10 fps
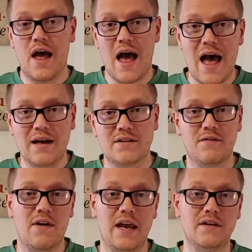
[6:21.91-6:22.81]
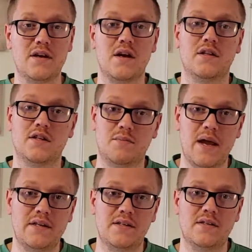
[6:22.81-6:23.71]
activate the
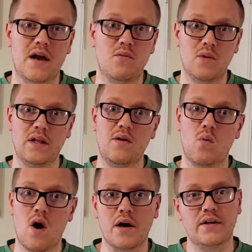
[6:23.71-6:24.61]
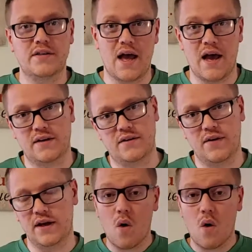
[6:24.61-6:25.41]
spaces I really wanted to activate,